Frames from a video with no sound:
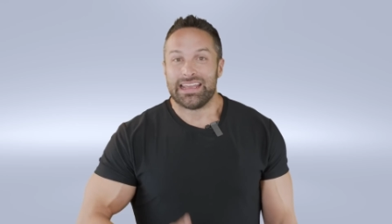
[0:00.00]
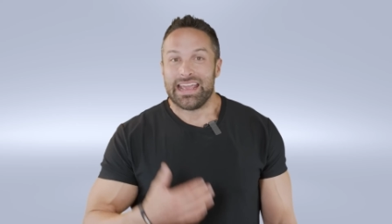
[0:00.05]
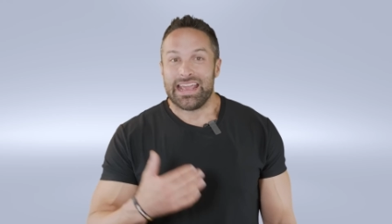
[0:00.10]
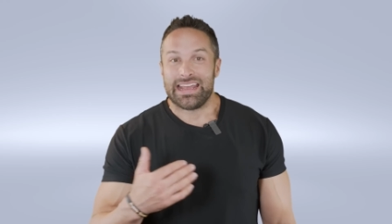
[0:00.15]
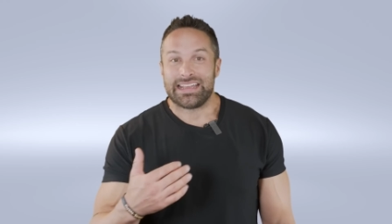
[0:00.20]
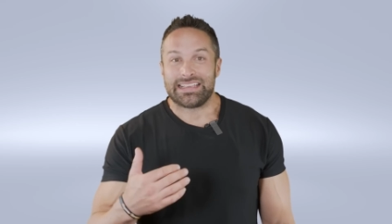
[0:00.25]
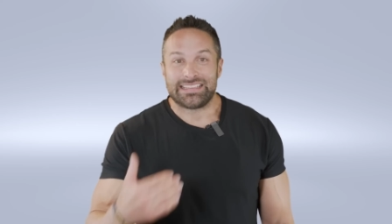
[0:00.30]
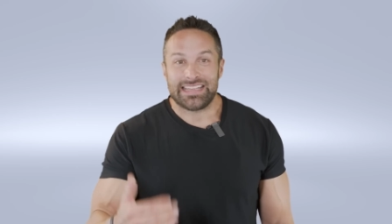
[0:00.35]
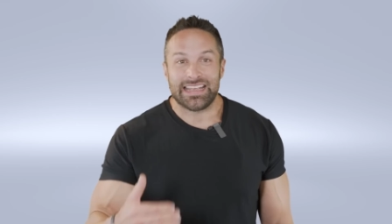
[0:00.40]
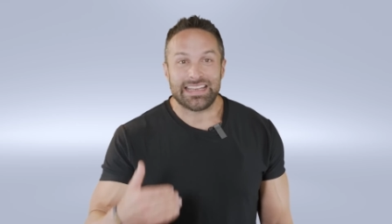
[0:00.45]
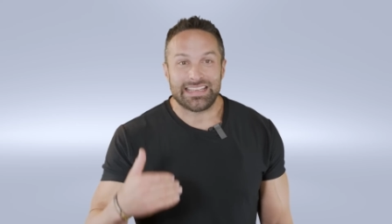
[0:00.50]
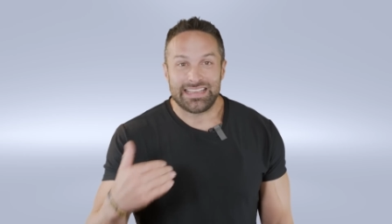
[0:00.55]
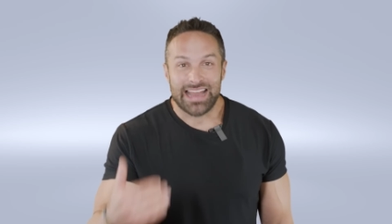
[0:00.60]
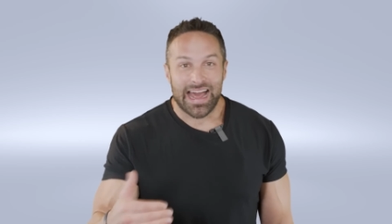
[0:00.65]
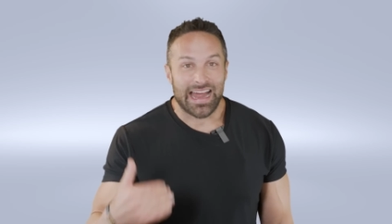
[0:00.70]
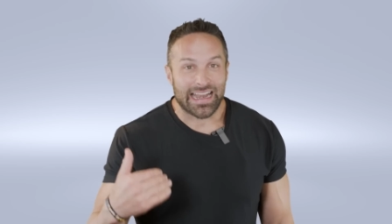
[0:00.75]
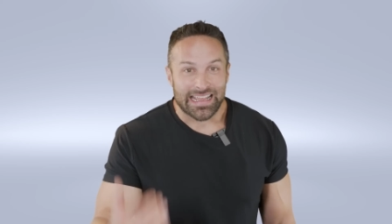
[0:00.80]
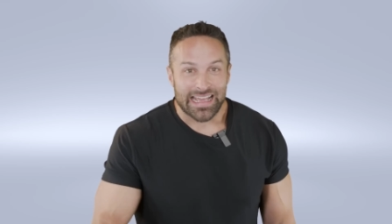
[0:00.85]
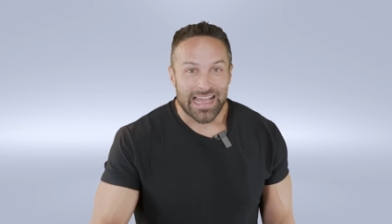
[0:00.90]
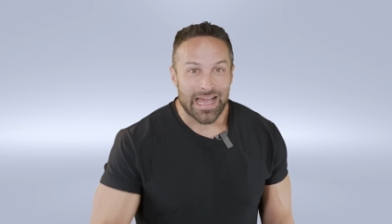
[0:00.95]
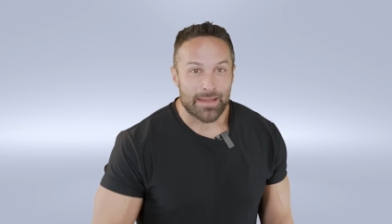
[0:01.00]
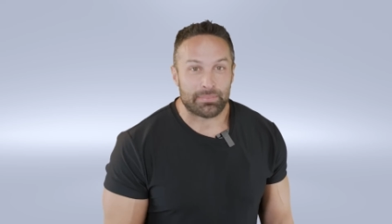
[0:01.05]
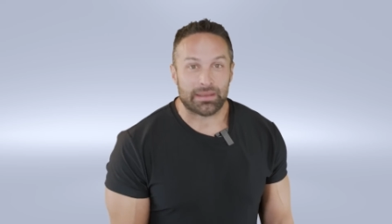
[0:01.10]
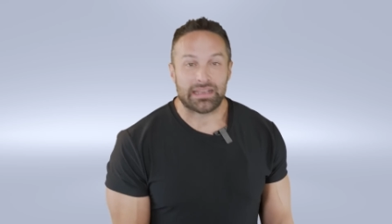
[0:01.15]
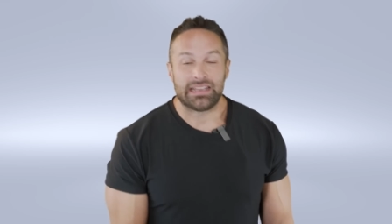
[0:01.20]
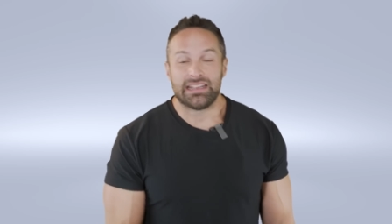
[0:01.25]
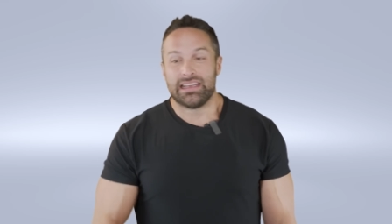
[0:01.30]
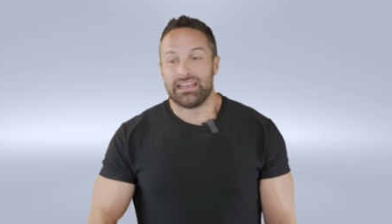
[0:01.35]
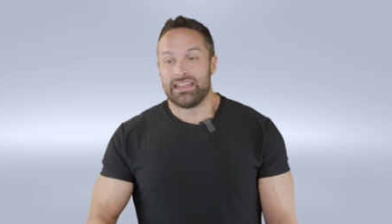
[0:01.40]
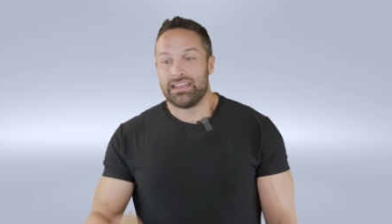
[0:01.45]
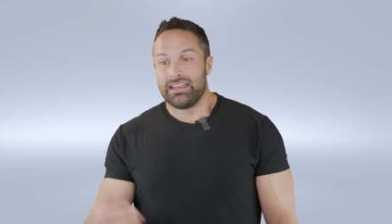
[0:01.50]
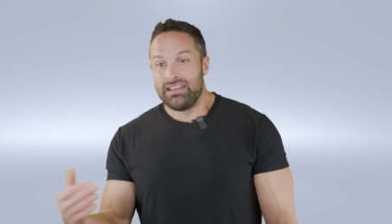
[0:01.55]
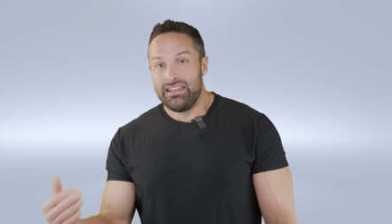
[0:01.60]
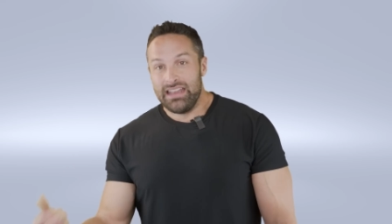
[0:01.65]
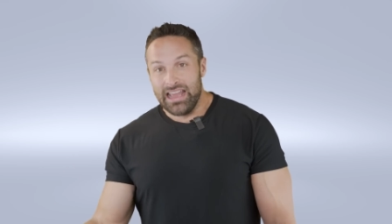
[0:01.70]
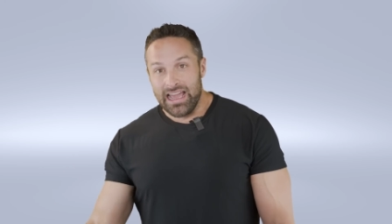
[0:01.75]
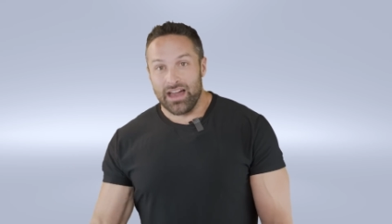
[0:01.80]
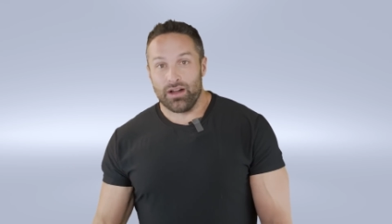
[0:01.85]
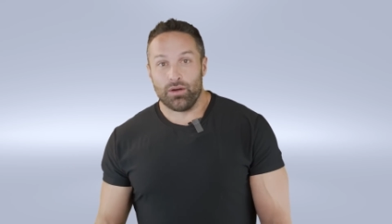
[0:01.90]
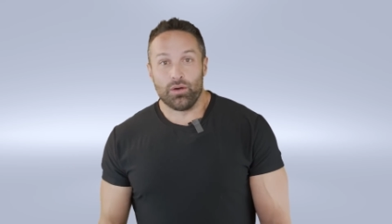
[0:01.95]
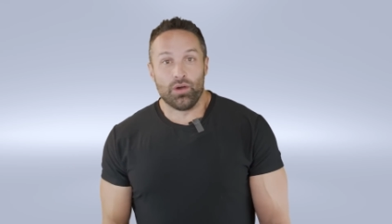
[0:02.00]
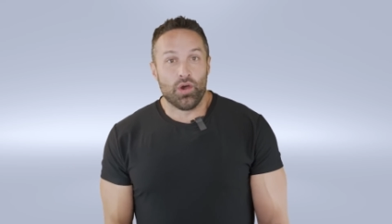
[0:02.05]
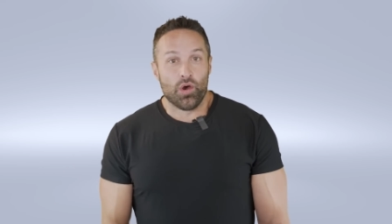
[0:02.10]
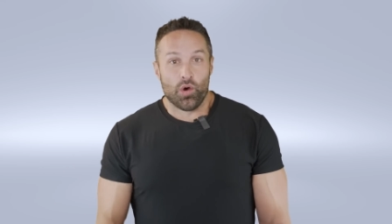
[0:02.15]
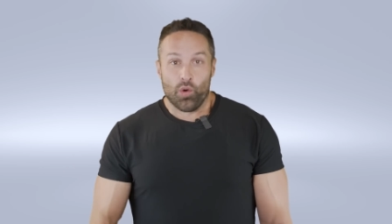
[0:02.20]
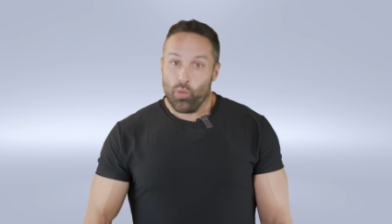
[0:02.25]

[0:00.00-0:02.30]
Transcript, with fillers: It did not happen. Now,